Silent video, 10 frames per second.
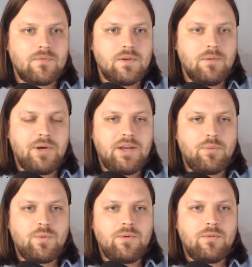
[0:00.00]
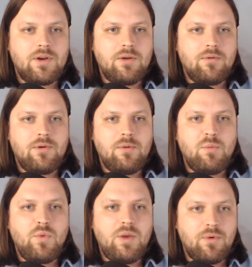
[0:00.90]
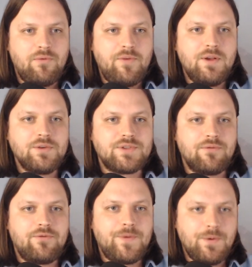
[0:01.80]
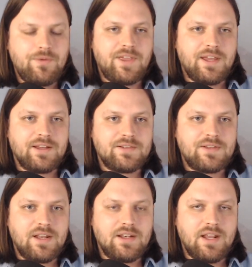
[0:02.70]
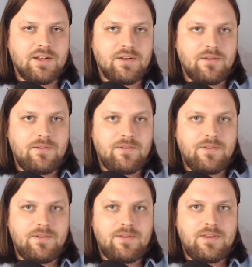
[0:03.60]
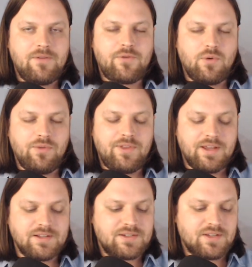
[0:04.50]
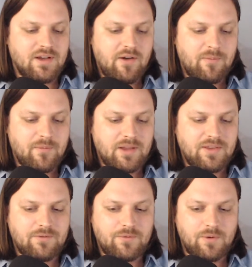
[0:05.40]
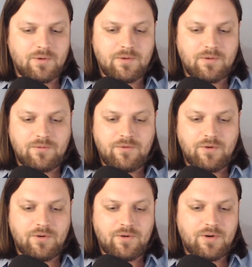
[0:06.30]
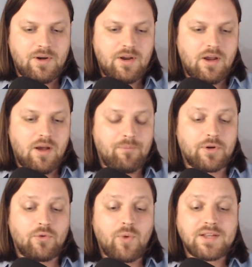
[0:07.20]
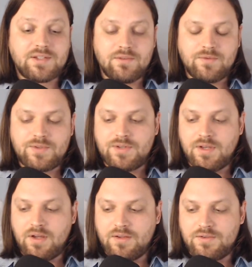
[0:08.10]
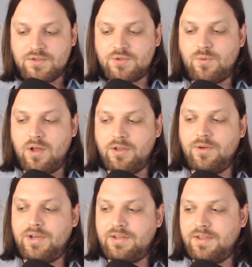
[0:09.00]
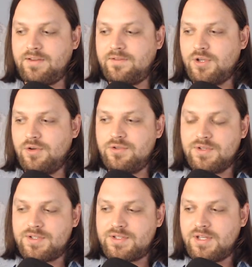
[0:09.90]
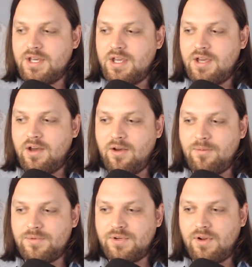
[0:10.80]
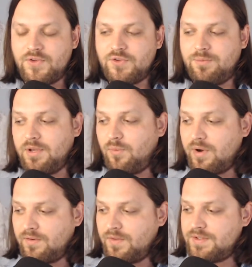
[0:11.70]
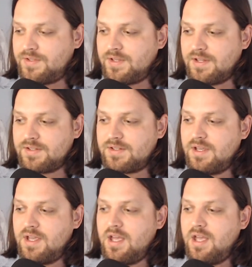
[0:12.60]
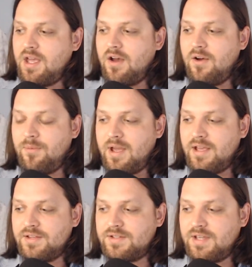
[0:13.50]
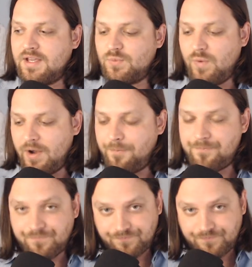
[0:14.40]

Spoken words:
But it reveals a few things and difficult things, I think, for progressives to swallow, and I think socialists should also be aware of these things as well.